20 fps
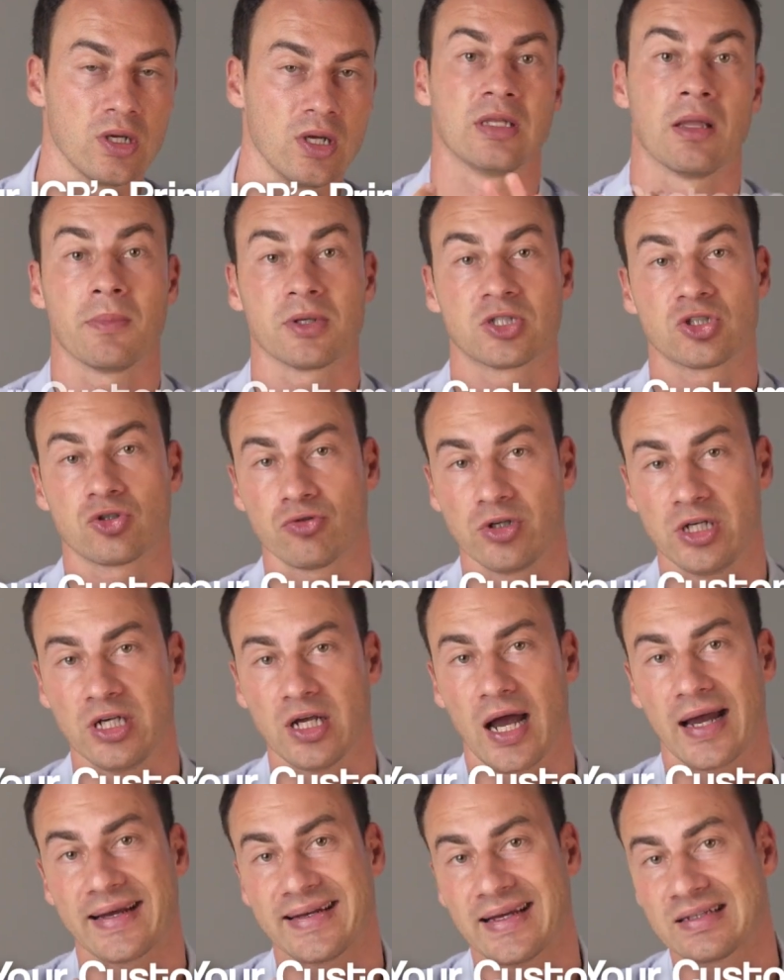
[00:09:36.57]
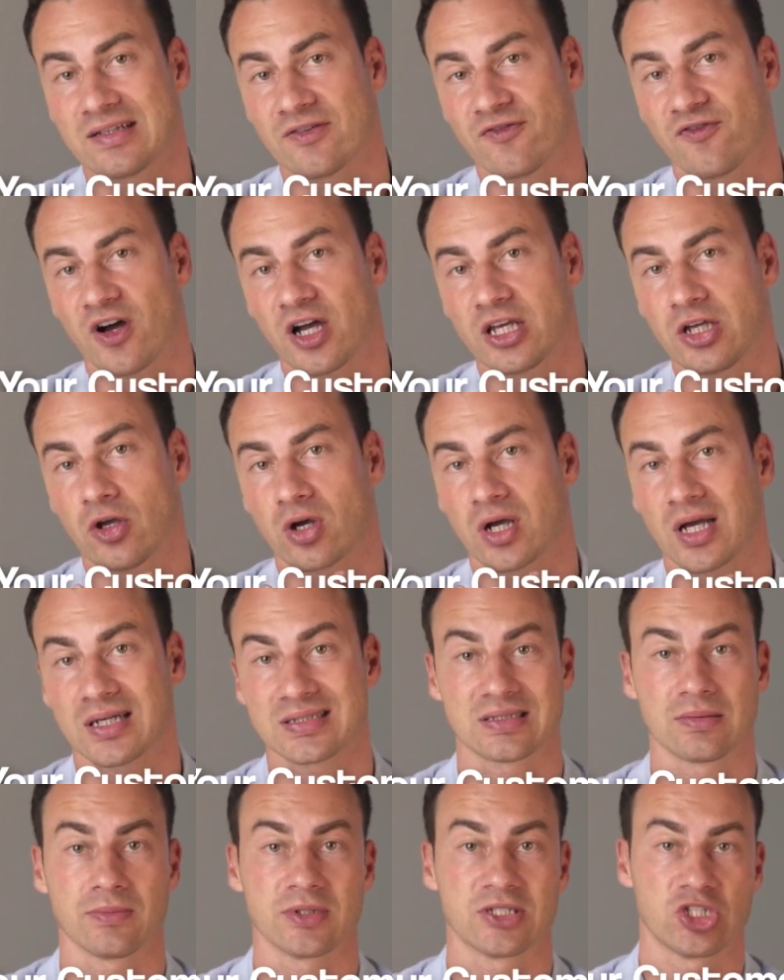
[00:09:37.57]
Number 3, identify your
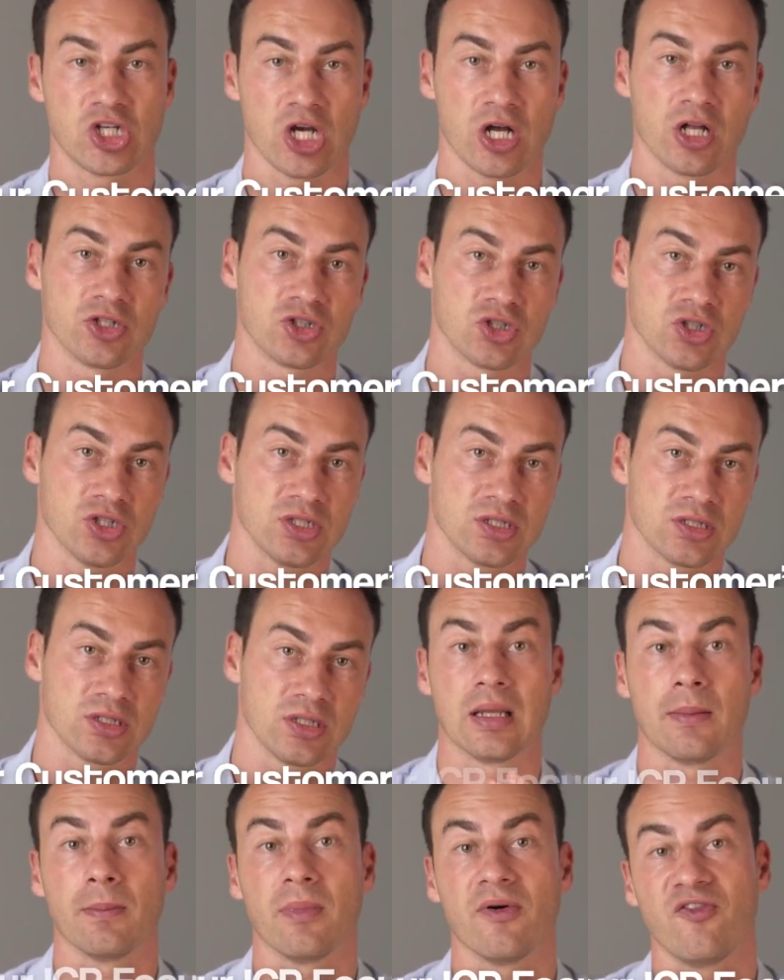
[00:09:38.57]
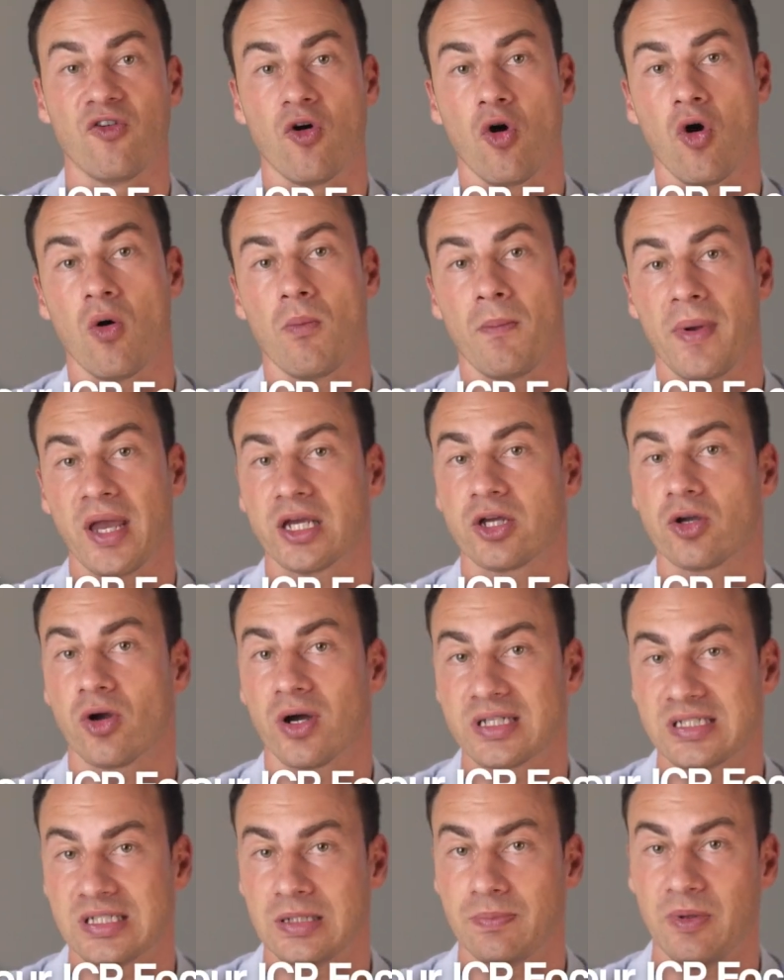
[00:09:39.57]
customers' challenges. Number 4, make your
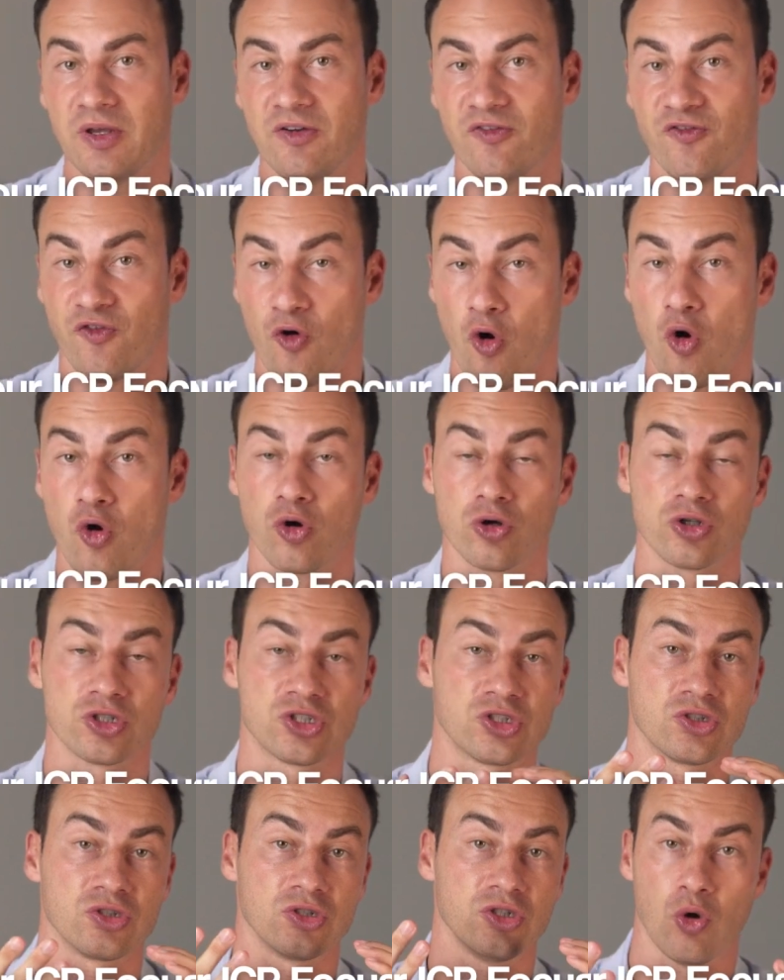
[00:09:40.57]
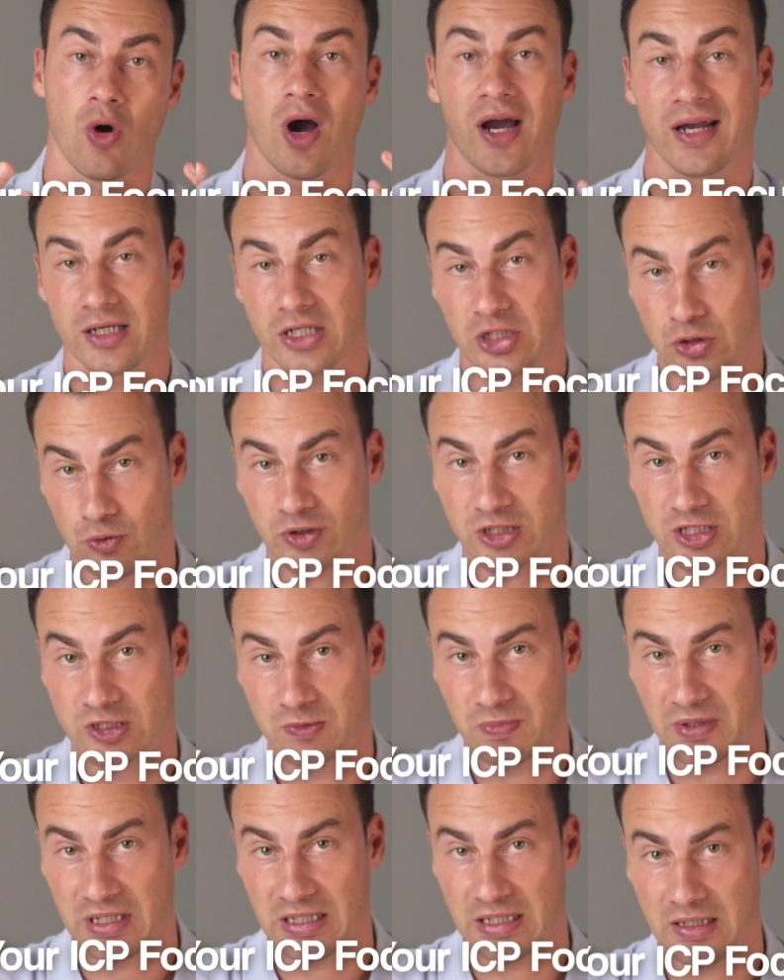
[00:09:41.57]
ICP focus your
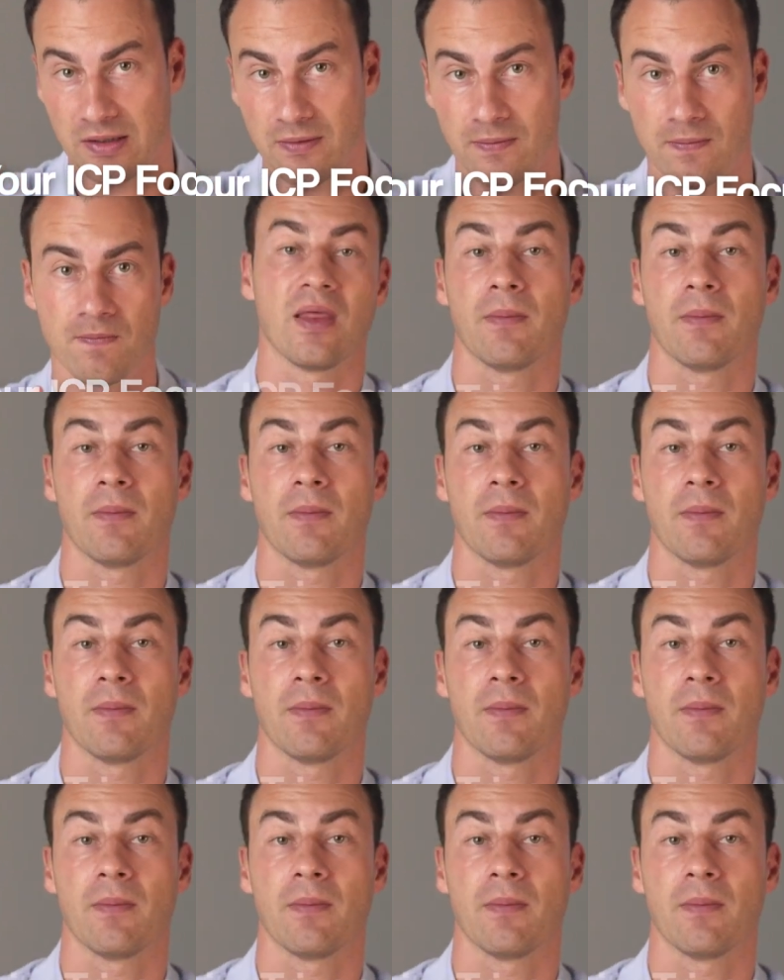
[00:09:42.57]
USP.